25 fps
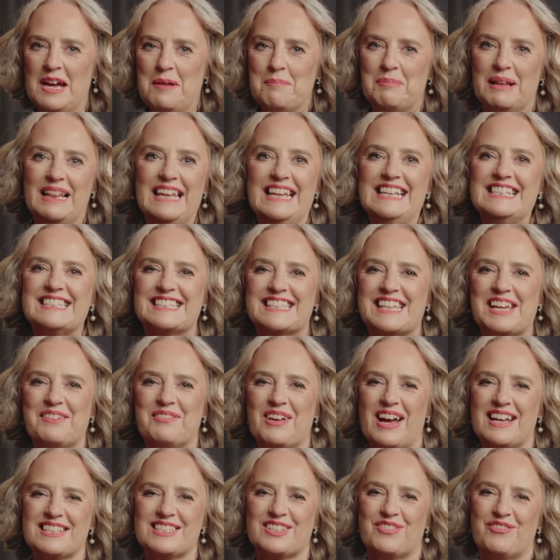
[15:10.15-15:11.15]
Please give
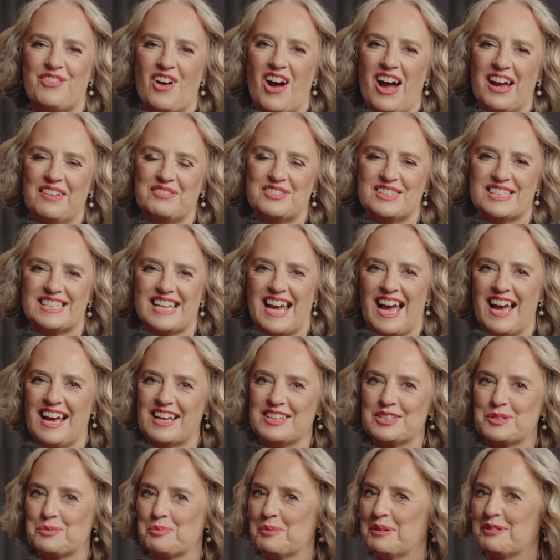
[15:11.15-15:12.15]
us 5
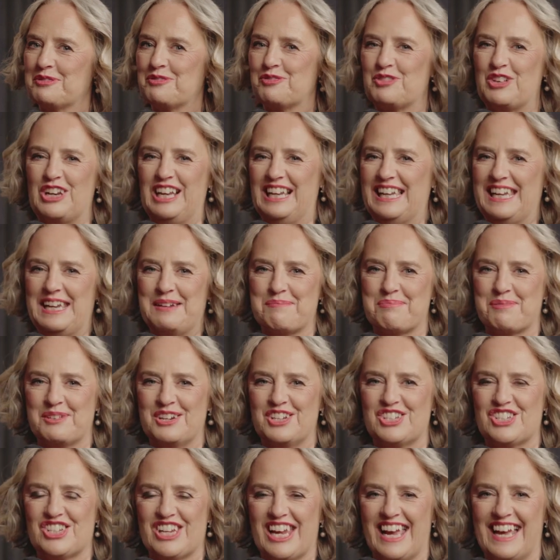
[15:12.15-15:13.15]
stars. We'd really
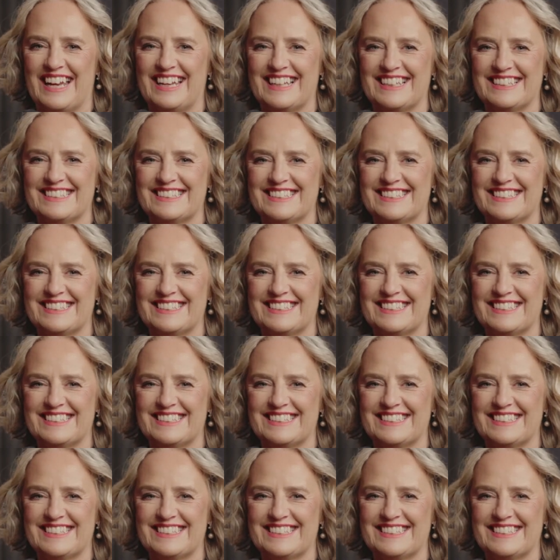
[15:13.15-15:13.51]
appreciate it.